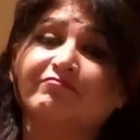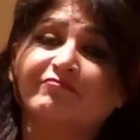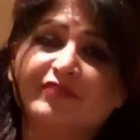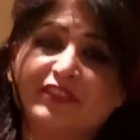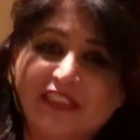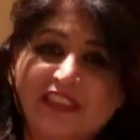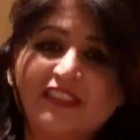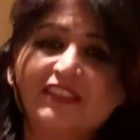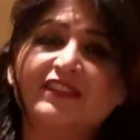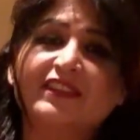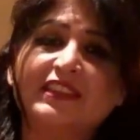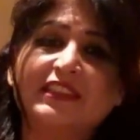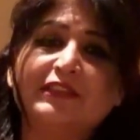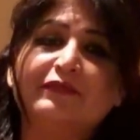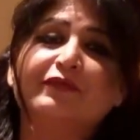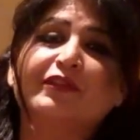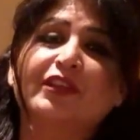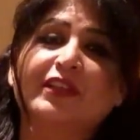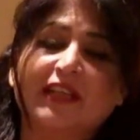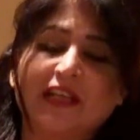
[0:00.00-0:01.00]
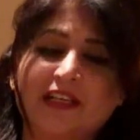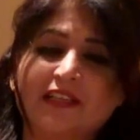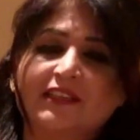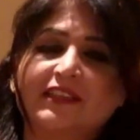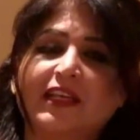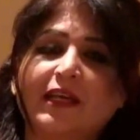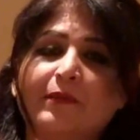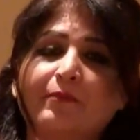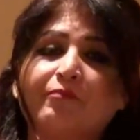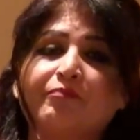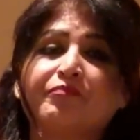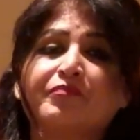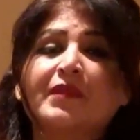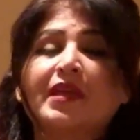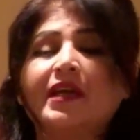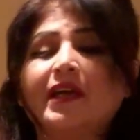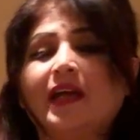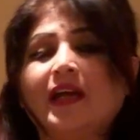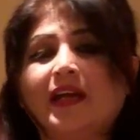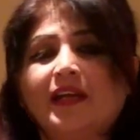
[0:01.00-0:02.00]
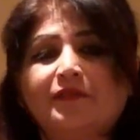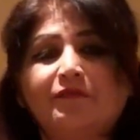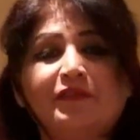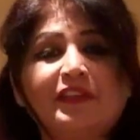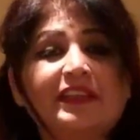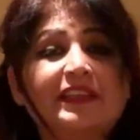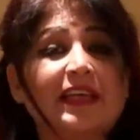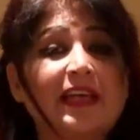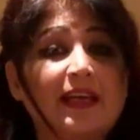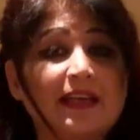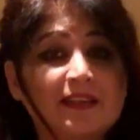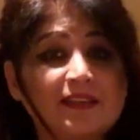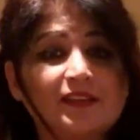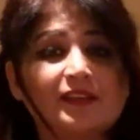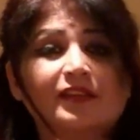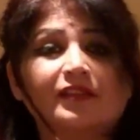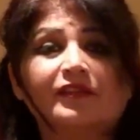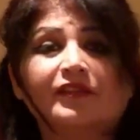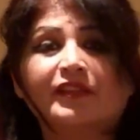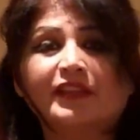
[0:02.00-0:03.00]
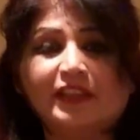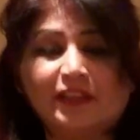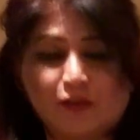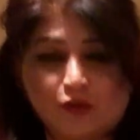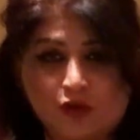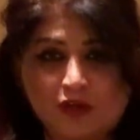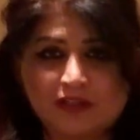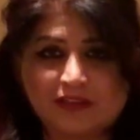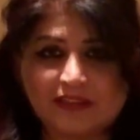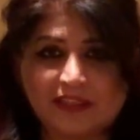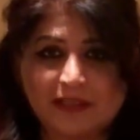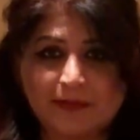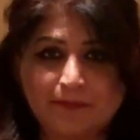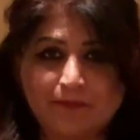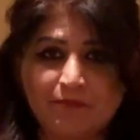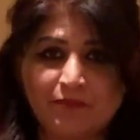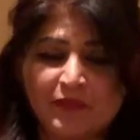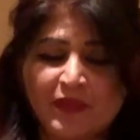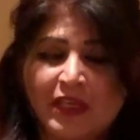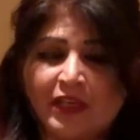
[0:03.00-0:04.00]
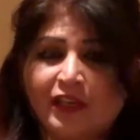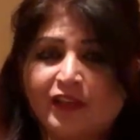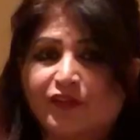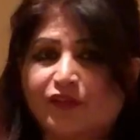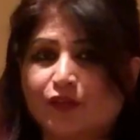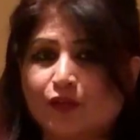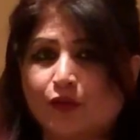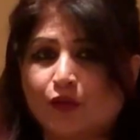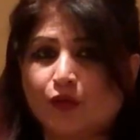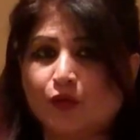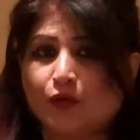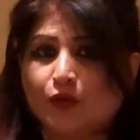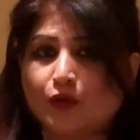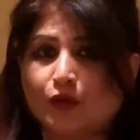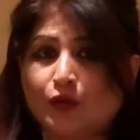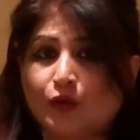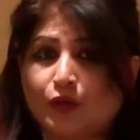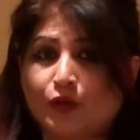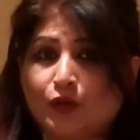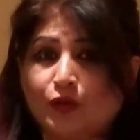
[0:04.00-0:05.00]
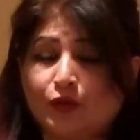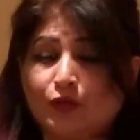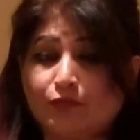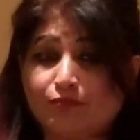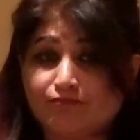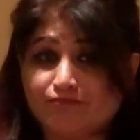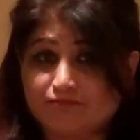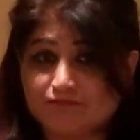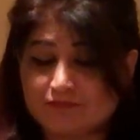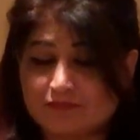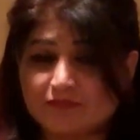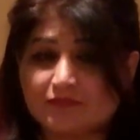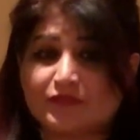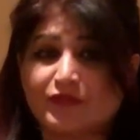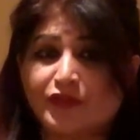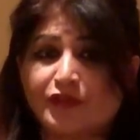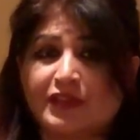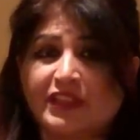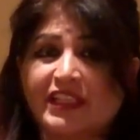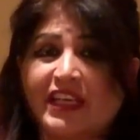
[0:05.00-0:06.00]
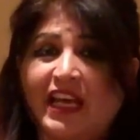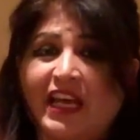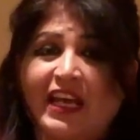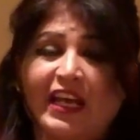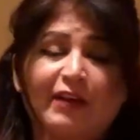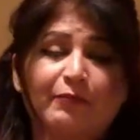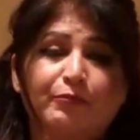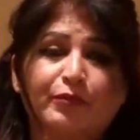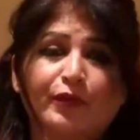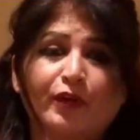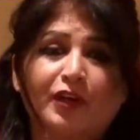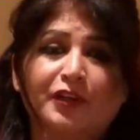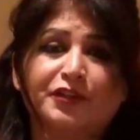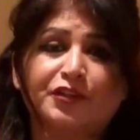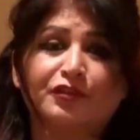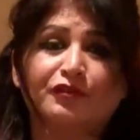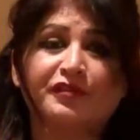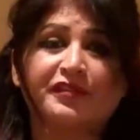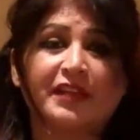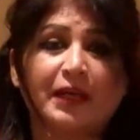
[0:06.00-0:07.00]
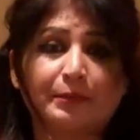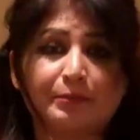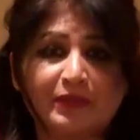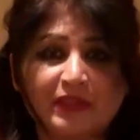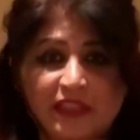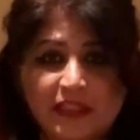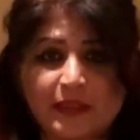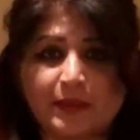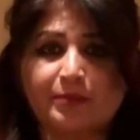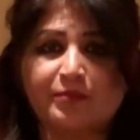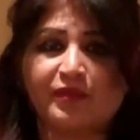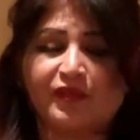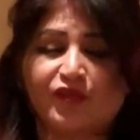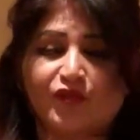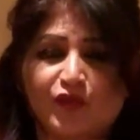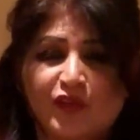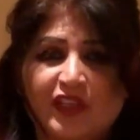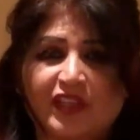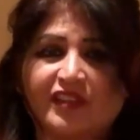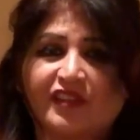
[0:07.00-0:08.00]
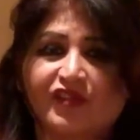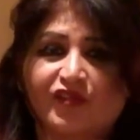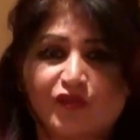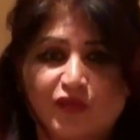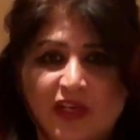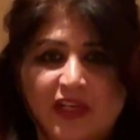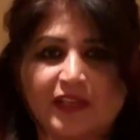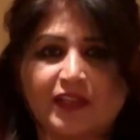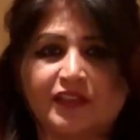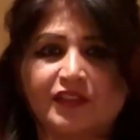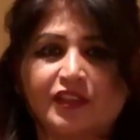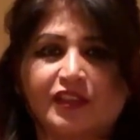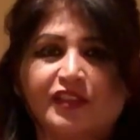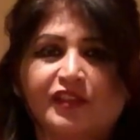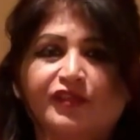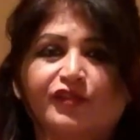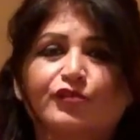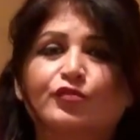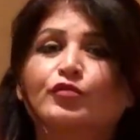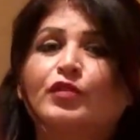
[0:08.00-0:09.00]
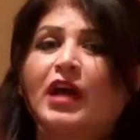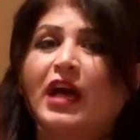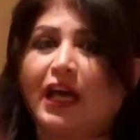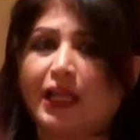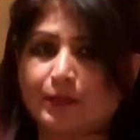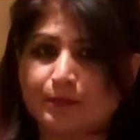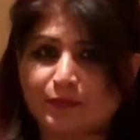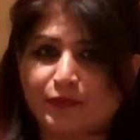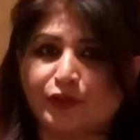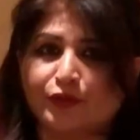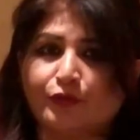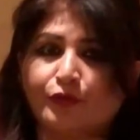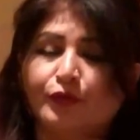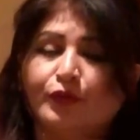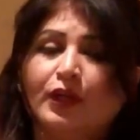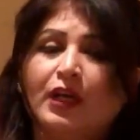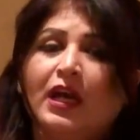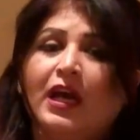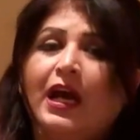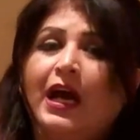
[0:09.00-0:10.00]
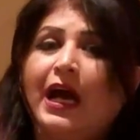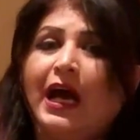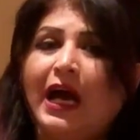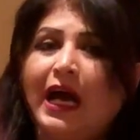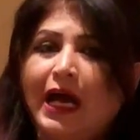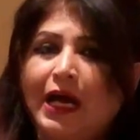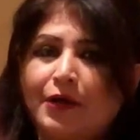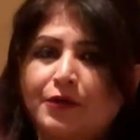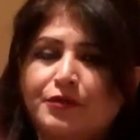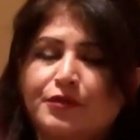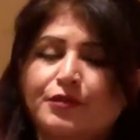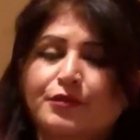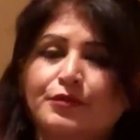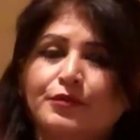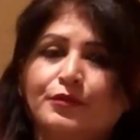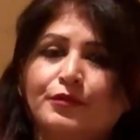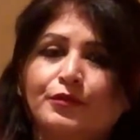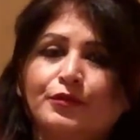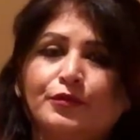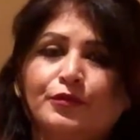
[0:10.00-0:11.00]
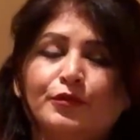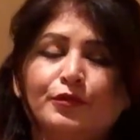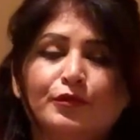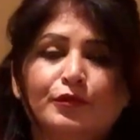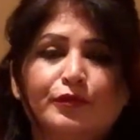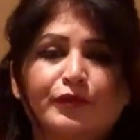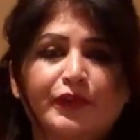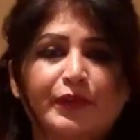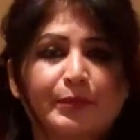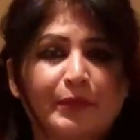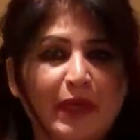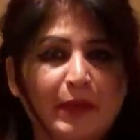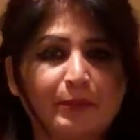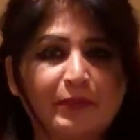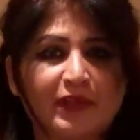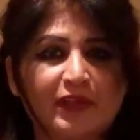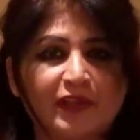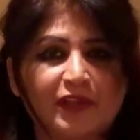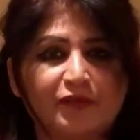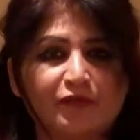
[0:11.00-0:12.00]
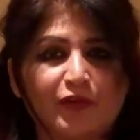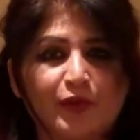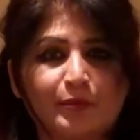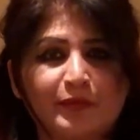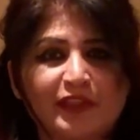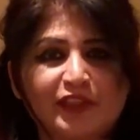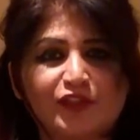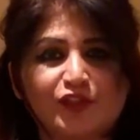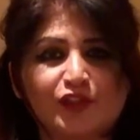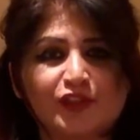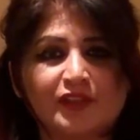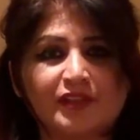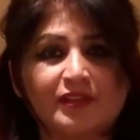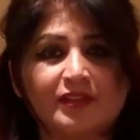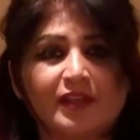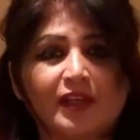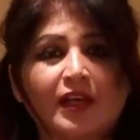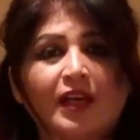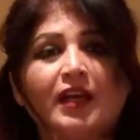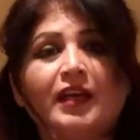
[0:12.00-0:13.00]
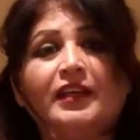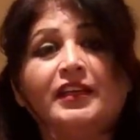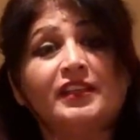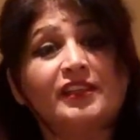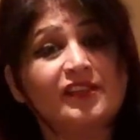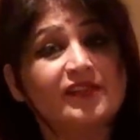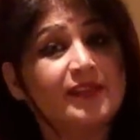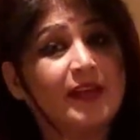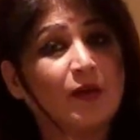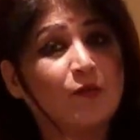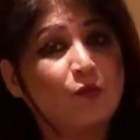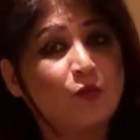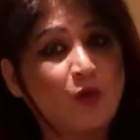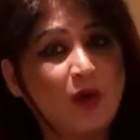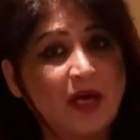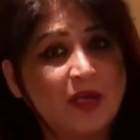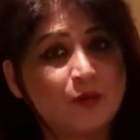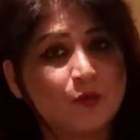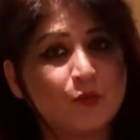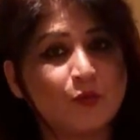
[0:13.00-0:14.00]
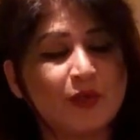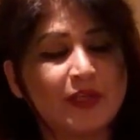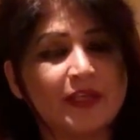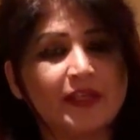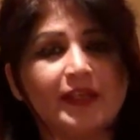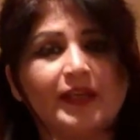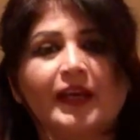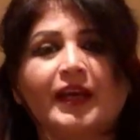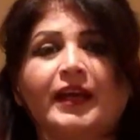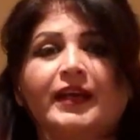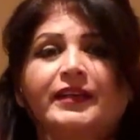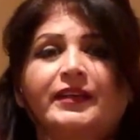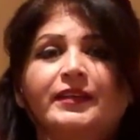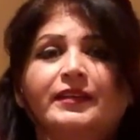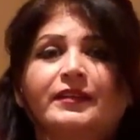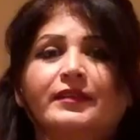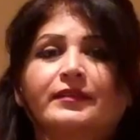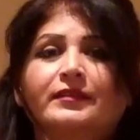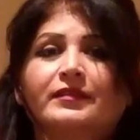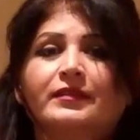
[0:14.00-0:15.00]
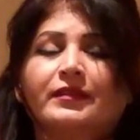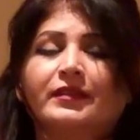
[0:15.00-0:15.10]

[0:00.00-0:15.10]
we easily forget them and we can't recall them. So today I have brought you some tips, tricks, strategies to help you how to remember information in some fun way, and